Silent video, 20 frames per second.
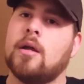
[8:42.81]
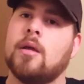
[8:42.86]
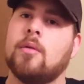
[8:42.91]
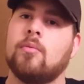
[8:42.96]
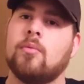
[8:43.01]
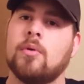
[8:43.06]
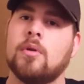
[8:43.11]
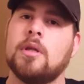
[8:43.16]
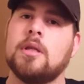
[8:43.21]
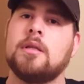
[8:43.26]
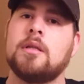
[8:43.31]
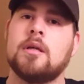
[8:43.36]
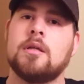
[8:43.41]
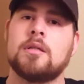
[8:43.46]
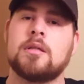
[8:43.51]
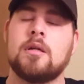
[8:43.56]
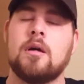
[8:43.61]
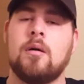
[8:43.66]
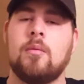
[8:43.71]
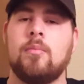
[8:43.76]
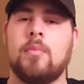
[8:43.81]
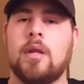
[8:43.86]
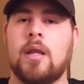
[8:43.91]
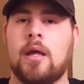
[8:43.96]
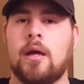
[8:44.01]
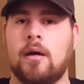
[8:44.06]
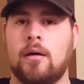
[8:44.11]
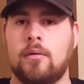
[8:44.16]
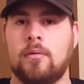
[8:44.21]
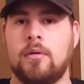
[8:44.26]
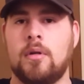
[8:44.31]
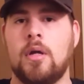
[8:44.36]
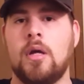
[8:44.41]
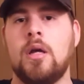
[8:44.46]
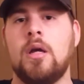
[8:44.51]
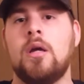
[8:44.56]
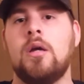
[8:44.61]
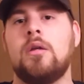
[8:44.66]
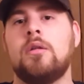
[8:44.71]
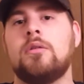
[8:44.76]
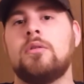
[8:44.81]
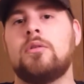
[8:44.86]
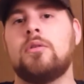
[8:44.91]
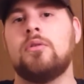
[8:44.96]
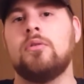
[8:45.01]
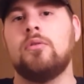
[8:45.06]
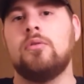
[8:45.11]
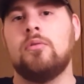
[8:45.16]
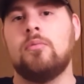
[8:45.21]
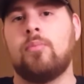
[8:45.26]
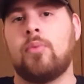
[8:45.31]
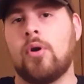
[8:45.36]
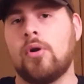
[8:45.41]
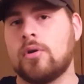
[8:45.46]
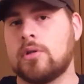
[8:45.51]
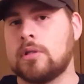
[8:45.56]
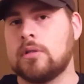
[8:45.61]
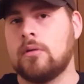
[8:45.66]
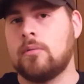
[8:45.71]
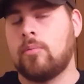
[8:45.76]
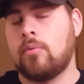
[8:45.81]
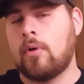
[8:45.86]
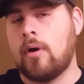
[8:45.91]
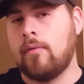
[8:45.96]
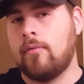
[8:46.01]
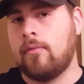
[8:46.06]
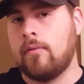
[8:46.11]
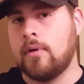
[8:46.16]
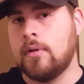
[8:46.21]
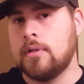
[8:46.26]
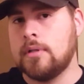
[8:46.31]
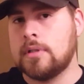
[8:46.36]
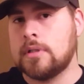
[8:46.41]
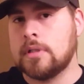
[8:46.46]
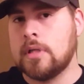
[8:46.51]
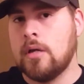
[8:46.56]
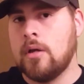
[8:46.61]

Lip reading: it really does come down to personal preference.